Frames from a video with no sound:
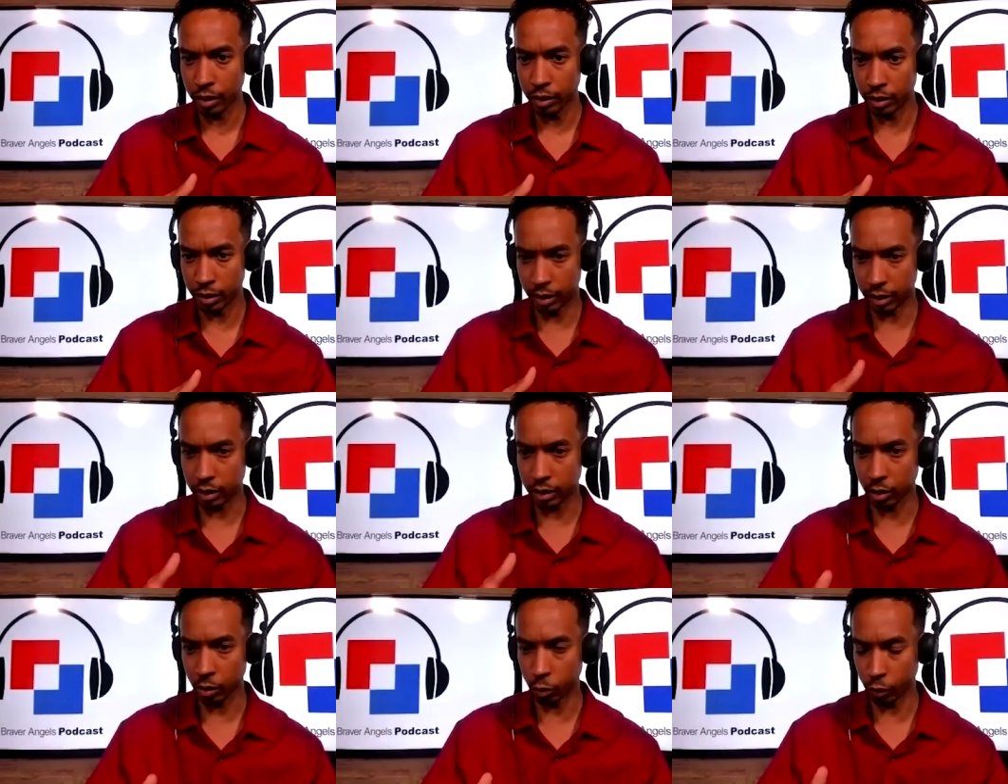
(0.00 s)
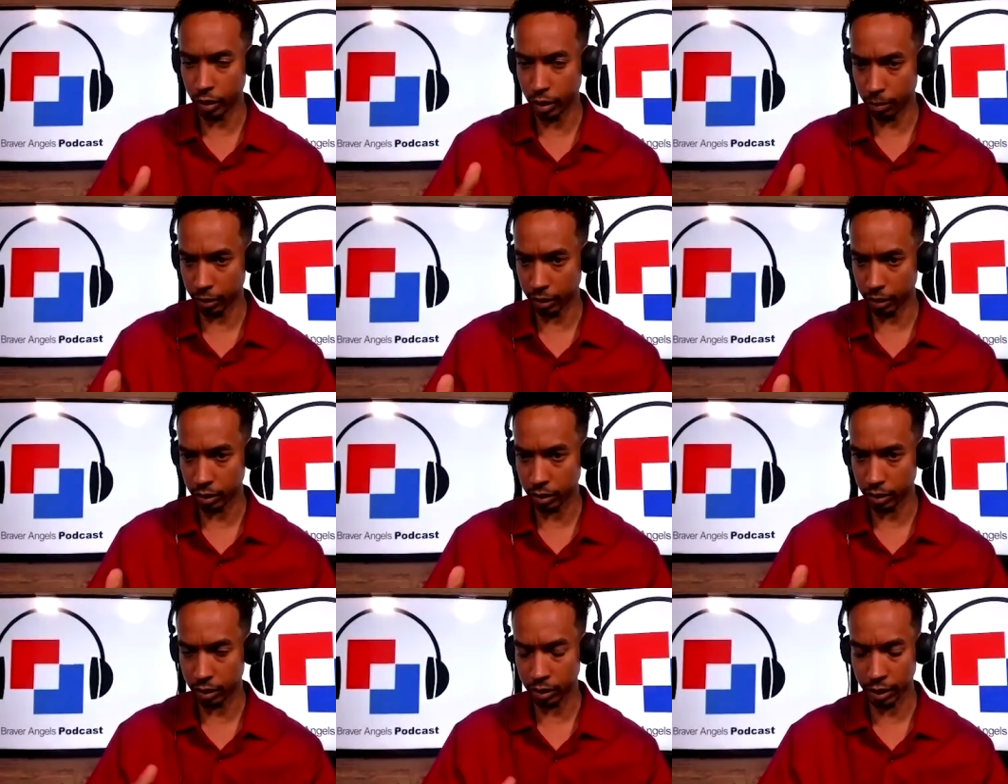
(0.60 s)

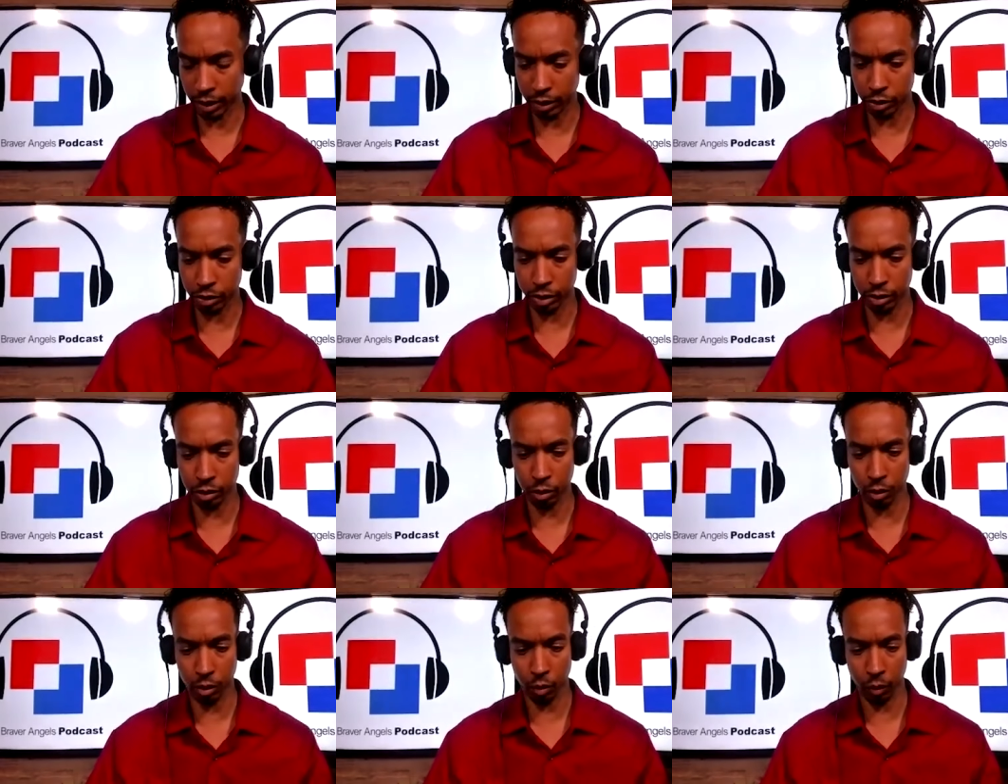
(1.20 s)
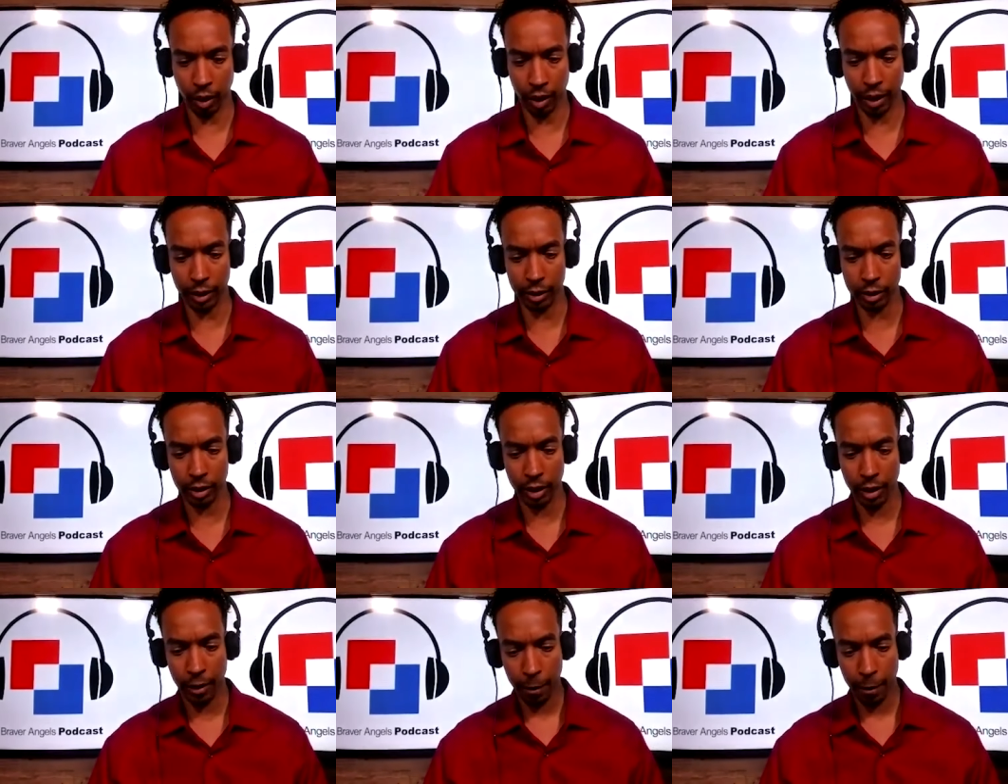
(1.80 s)
disagreement and tension to arise?